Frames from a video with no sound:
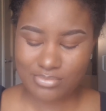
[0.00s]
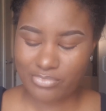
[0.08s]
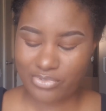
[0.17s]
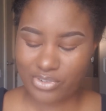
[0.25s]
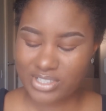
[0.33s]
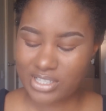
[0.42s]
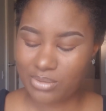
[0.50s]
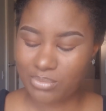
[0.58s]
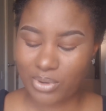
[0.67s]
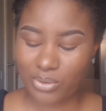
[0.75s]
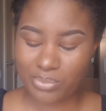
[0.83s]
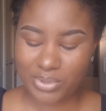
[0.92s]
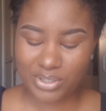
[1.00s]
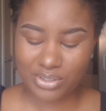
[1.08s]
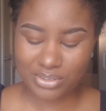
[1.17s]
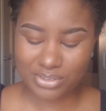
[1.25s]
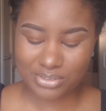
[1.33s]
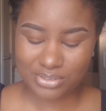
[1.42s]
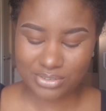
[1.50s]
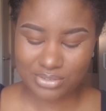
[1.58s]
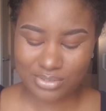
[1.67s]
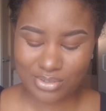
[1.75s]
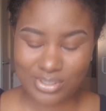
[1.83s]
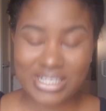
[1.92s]
voice out my opinion
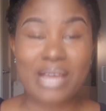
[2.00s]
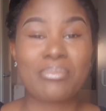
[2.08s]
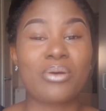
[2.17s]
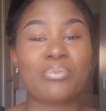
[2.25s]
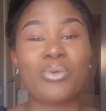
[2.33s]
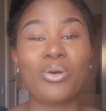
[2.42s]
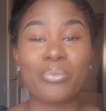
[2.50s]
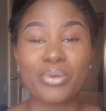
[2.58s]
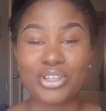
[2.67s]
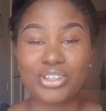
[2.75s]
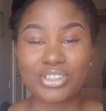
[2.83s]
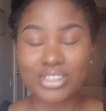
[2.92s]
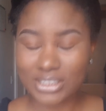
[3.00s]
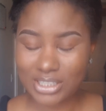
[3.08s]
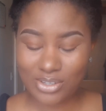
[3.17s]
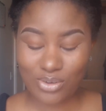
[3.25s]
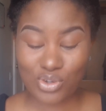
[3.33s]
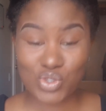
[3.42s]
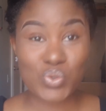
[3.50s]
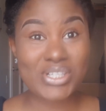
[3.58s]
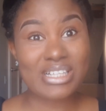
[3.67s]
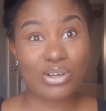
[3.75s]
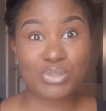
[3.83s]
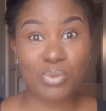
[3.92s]
or type out my opinion or
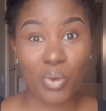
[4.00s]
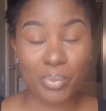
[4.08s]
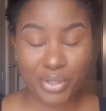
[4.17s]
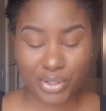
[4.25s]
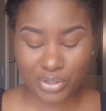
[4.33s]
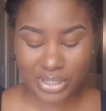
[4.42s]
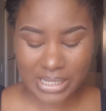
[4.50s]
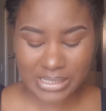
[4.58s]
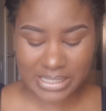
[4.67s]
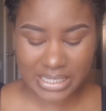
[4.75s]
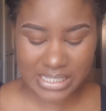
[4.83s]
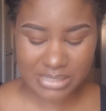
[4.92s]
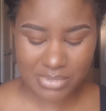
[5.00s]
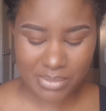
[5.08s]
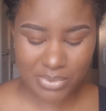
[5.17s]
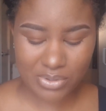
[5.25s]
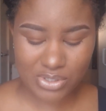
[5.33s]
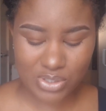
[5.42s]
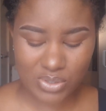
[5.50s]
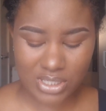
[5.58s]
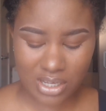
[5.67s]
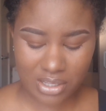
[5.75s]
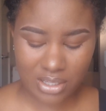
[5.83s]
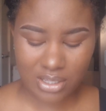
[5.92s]
tweet out my opinion, as the case may be, on
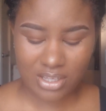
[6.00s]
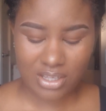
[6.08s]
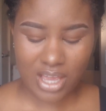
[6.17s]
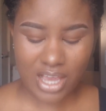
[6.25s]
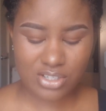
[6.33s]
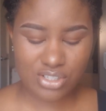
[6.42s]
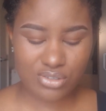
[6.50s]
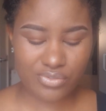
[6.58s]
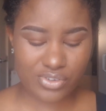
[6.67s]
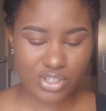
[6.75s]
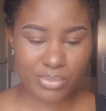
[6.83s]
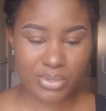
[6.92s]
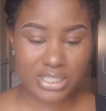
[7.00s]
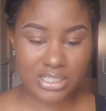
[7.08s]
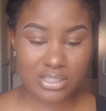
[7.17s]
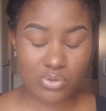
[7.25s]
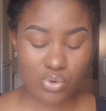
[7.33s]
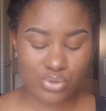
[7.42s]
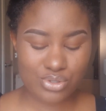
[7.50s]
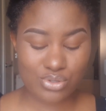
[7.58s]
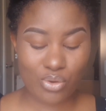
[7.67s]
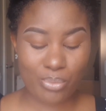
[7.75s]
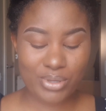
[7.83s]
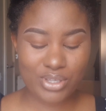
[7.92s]
Twitter. I just look for somebody whose
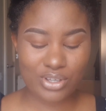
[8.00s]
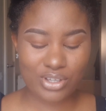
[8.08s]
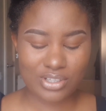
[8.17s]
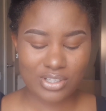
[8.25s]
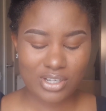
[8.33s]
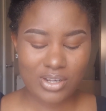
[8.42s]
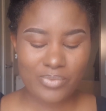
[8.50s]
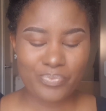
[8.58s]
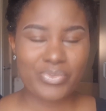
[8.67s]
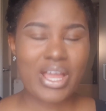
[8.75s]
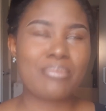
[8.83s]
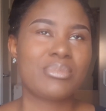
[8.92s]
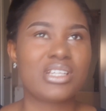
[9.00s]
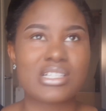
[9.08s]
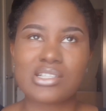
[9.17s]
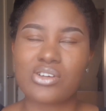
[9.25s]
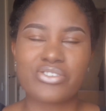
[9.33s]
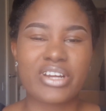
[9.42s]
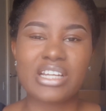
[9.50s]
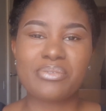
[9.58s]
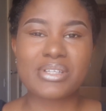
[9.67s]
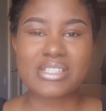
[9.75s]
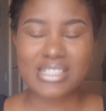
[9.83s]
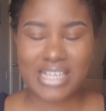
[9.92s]
opinion, I mean, it's already
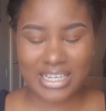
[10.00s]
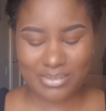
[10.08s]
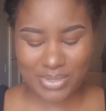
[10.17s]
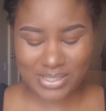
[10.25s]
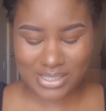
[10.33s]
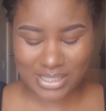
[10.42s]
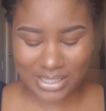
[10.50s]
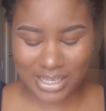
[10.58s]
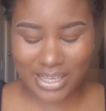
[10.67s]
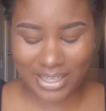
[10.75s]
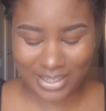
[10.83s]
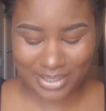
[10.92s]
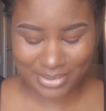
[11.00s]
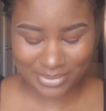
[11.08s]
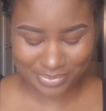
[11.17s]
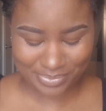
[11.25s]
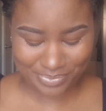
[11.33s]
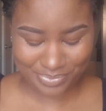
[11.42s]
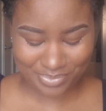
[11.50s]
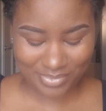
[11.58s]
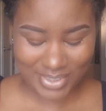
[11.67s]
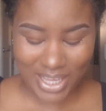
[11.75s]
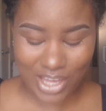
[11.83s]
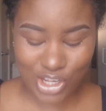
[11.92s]
been said, basically.
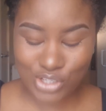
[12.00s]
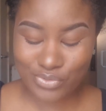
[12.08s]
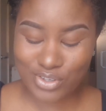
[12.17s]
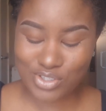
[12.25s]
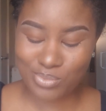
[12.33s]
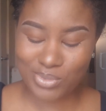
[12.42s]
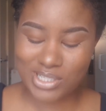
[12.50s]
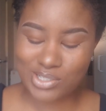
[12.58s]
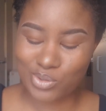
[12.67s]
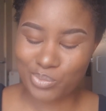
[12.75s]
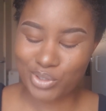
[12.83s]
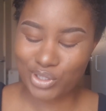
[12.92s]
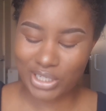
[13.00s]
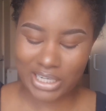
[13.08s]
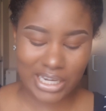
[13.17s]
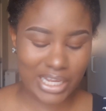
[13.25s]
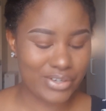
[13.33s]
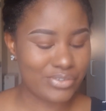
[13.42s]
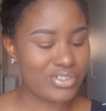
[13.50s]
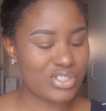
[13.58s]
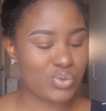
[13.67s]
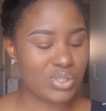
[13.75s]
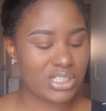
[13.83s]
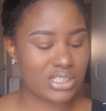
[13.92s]
I look for somebody's opinion and I
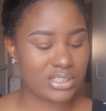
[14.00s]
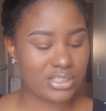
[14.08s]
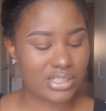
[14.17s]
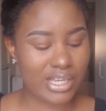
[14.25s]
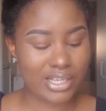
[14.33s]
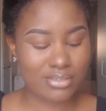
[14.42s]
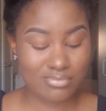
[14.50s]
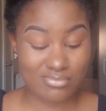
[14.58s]
retweet it, like,